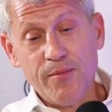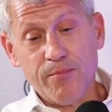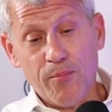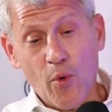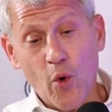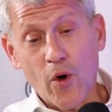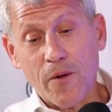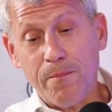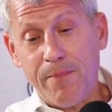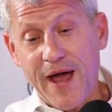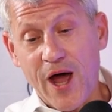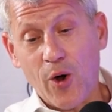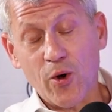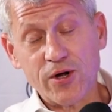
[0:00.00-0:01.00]
more
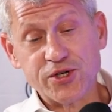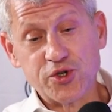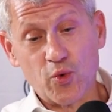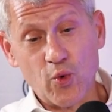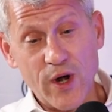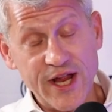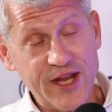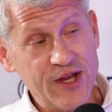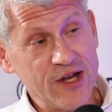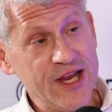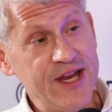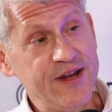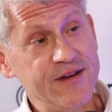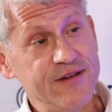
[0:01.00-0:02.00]
power to
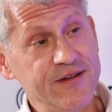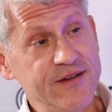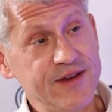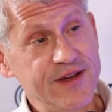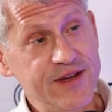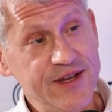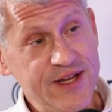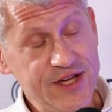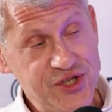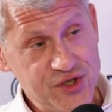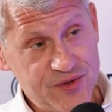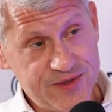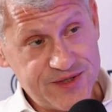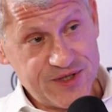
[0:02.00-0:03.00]
regulate
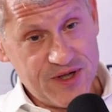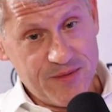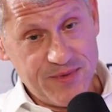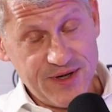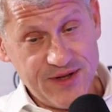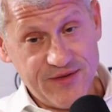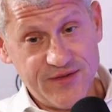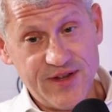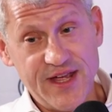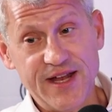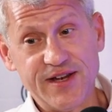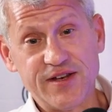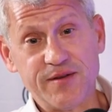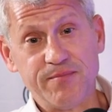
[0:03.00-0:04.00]
insurance companies,
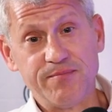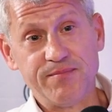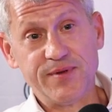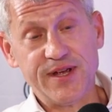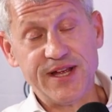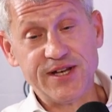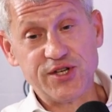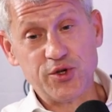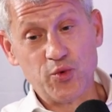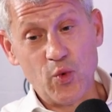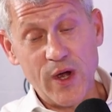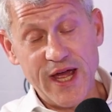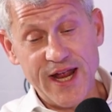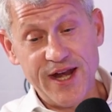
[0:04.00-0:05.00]
and to
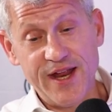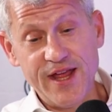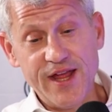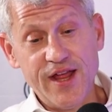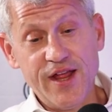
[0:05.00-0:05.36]
when